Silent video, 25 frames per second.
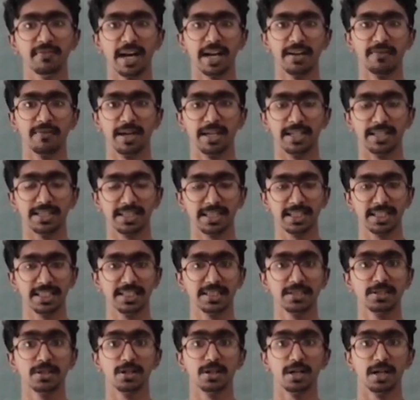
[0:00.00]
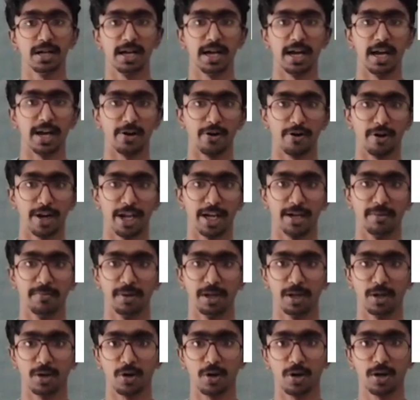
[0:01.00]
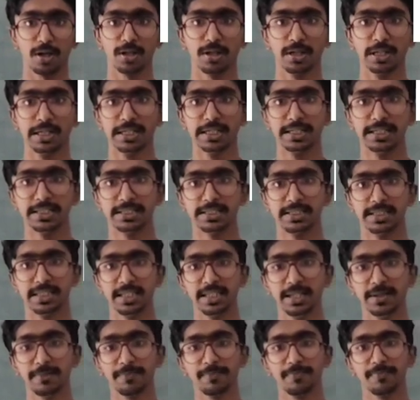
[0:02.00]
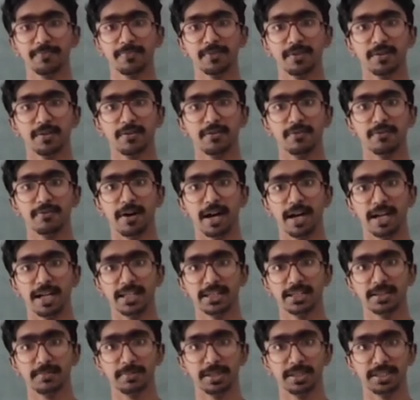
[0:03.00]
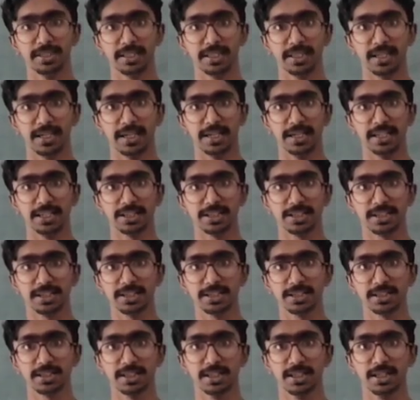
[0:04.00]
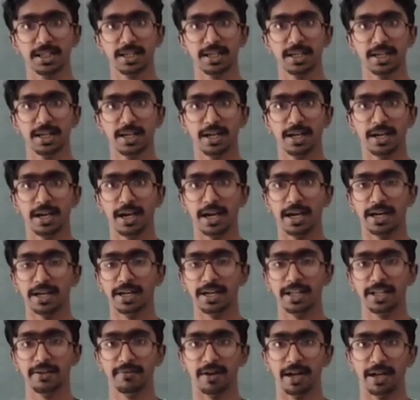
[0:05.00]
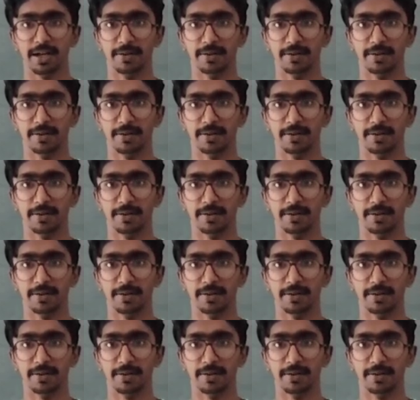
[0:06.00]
y, where c is the aerodynamic chord, c y is basically the distance, and dy.